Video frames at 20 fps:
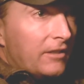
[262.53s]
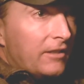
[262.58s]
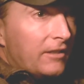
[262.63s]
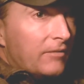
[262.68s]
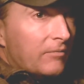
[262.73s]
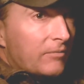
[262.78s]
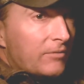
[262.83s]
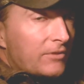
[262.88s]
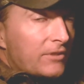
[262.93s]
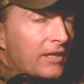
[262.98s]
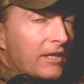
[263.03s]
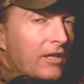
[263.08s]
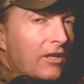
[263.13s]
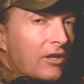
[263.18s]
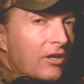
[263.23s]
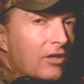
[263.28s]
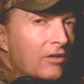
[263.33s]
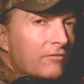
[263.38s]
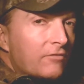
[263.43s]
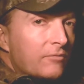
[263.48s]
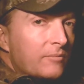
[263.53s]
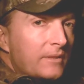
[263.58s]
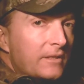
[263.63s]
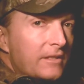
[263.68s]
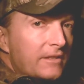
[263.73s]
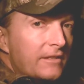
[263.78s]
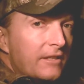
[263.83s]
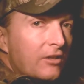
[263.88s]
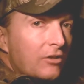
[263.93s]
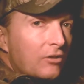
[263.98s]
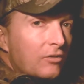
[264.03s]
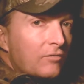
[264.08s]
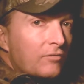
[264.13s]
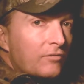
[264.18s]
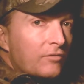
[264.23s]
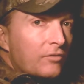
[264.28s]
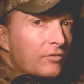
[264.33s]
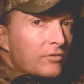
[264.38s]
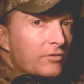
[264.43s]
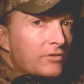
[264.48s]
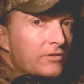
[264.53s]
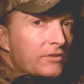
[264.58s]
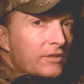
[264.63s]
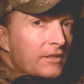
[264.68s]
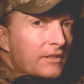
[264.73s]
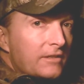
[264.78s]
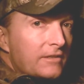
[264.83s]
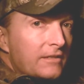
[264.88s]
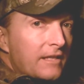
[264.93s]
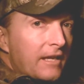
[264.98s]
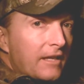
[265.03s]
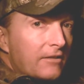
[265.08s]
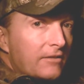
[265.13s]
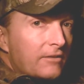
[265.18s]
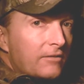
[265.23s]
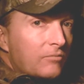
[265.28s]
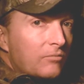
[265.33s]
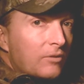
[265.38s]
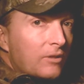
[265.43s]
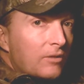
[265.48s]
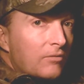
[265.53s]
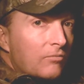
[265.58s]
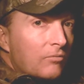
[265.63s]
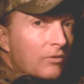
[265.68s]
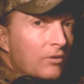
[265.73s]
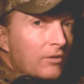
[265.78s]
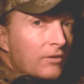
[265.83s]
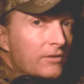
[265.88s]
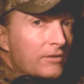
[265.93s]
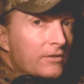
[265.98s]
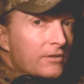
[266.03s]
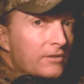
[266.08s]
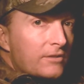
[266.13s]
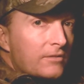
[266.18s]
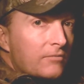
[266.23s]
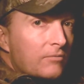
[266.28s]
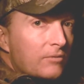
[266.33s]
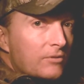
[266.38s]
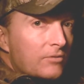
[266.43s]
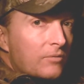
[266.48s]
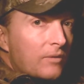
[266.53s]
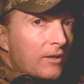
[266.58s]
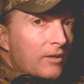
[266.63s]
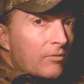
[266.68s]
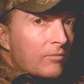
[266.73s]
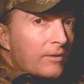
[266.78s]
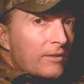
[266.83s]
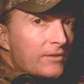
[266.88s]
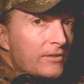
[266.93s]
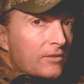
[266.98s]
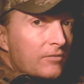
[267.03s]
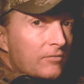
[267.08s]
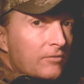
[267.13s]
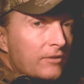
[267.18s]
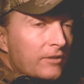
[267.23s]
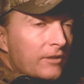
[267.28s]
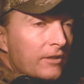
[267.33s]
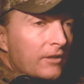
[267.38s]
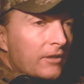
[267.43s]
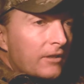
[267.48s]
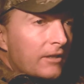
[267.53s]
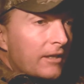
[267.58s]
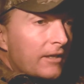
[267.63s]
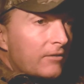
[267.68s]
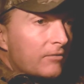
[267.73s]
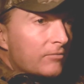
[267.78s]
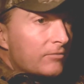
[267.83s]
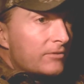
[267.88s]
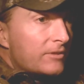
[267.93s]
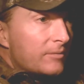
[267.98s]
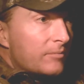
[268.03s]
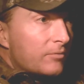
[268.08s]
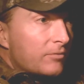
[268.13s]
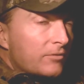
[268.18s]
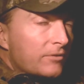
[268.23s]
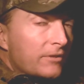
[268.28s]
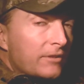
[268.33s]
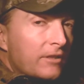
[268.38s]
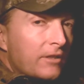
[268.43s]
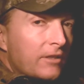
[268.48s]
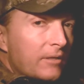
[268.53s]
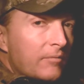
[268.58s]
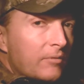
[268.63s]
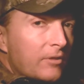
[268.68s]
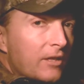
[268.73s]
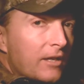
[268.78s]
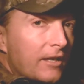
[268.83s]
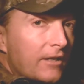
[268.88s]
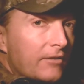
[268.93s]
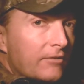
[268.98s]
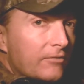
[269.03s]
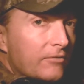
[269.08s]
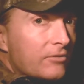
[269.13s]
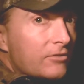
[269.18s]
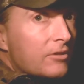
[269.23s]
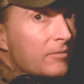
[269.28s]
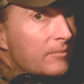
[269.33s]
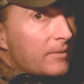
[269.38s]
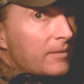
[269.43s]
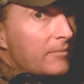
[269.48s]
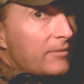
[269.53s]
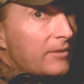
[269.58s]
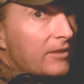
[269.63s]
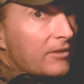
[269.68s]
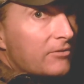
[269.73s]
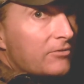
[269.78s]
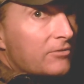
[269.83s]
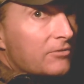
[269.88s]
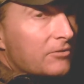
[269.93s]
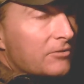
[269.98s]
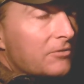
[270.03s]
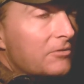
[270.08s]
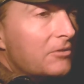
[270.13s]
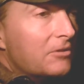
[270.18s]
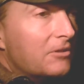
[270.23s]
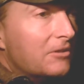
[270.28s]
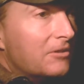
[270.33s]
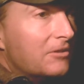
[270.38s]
it was kind of hard for me to tell at first exactly what it was, because it was quite a ways over there, and I don't typically carry binoculars. Maybe I should.